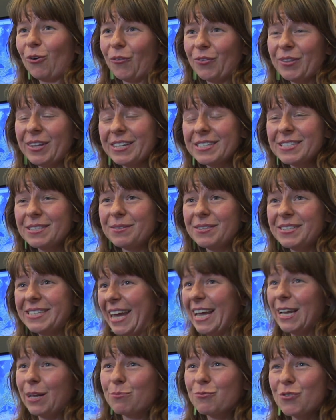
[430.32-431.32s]
on this
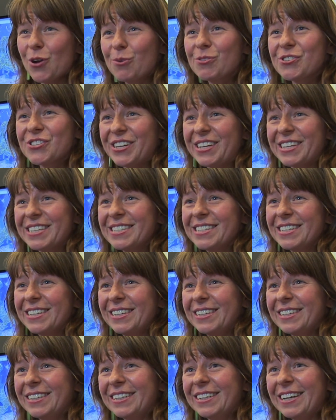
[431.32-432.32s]
daily process
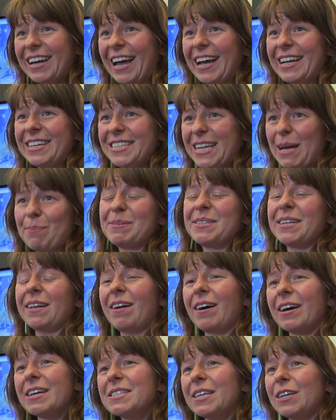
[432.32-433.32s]
and
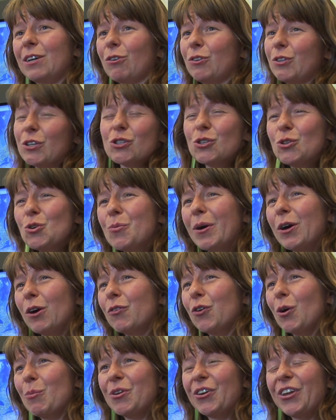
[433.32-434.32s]
capitalizing on this new way of
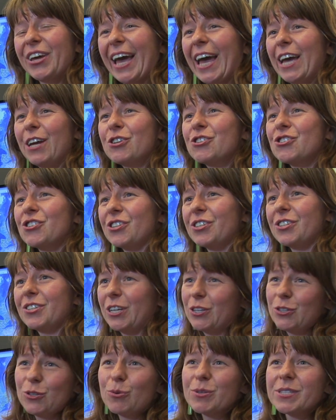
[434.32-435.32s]
communication
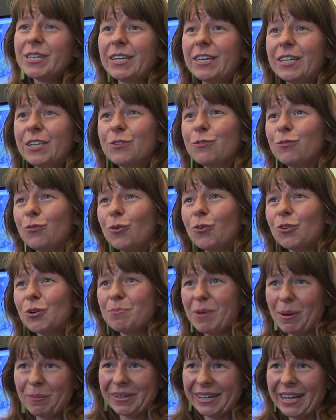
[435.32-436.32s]
and using it for
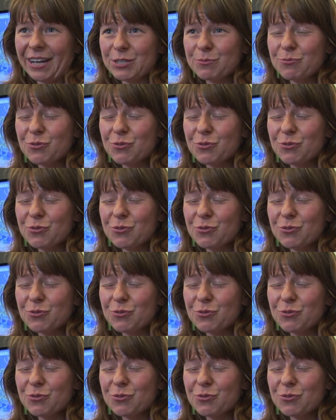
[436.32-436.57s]
public health